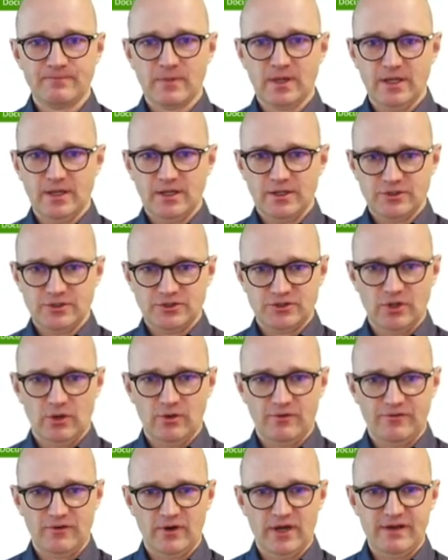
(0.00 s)
So
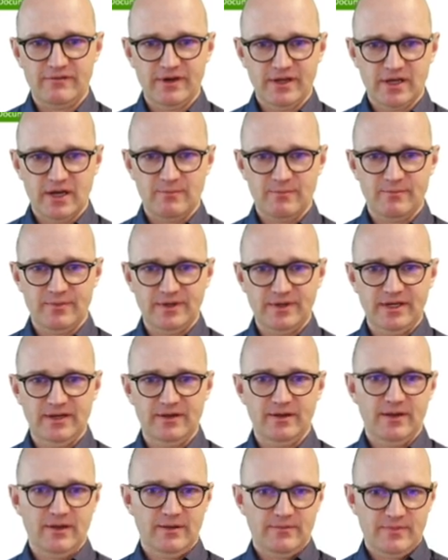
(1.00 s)
for every company,
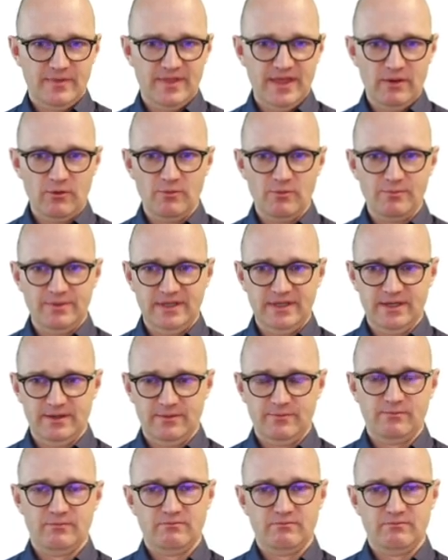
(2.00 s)
there will be a